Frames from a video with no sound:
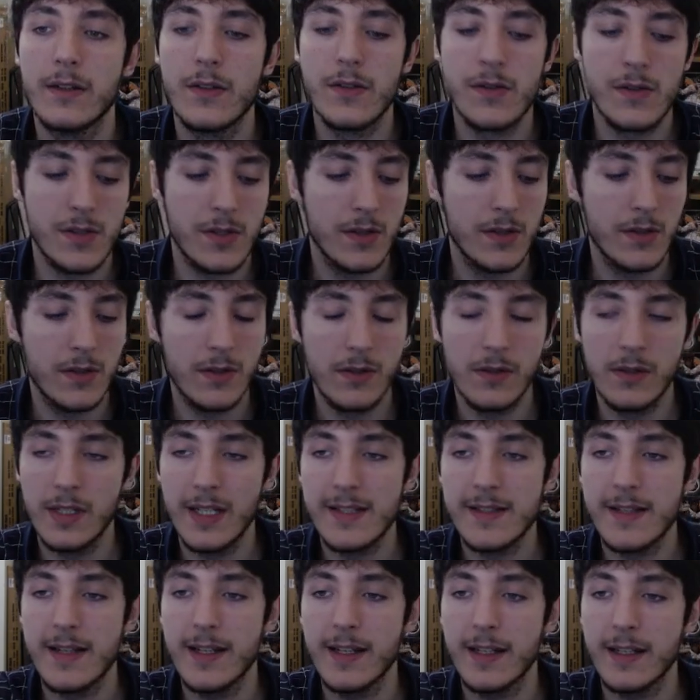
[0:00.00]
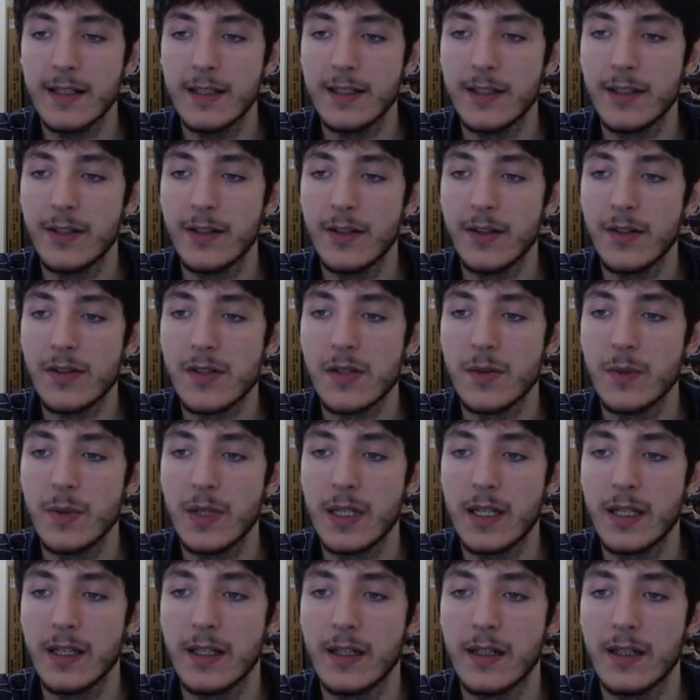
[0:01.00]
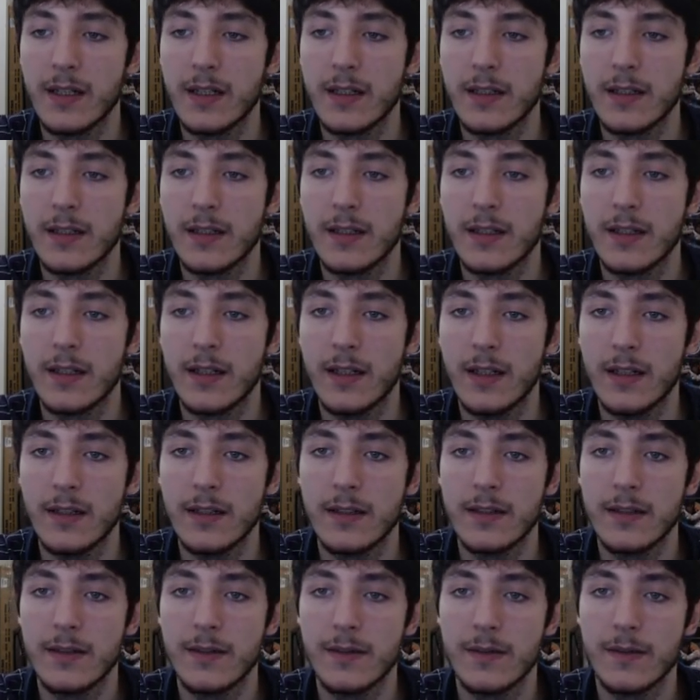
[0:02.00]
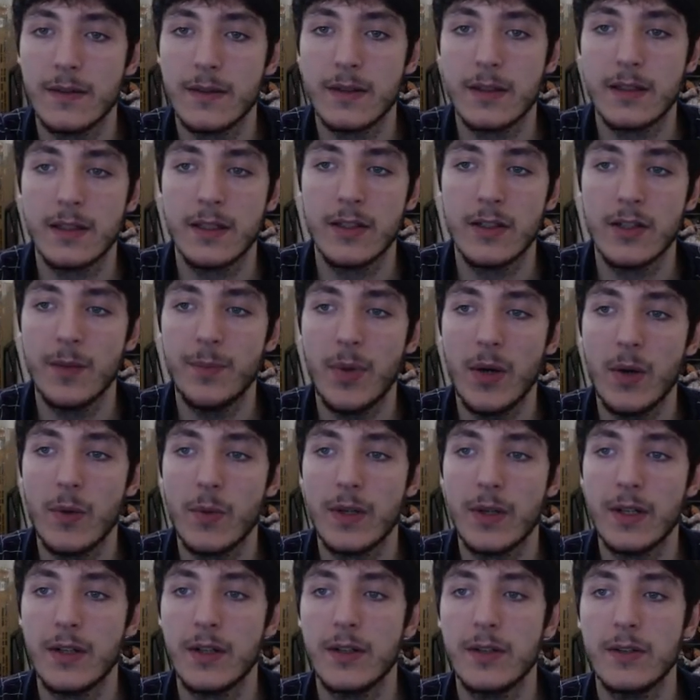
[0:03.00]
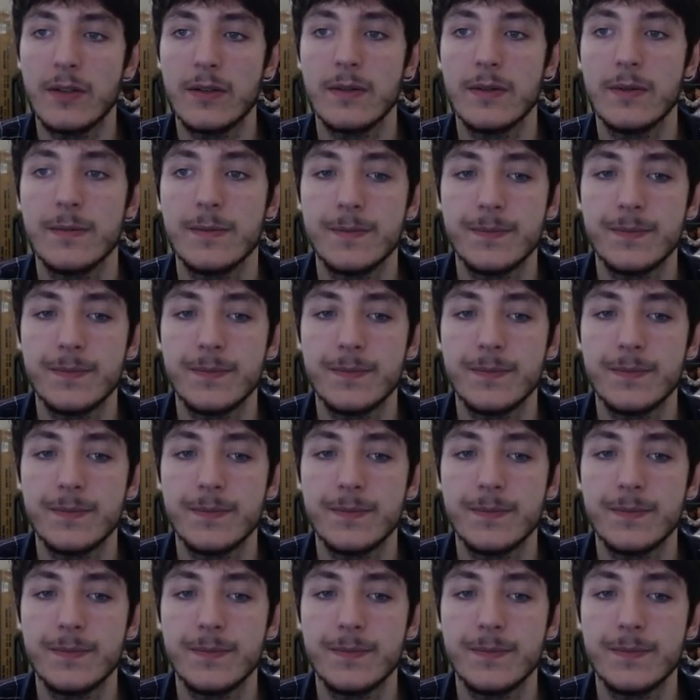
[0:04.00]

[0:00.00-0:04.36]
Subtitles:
So let's hit clear so we can clear up our window.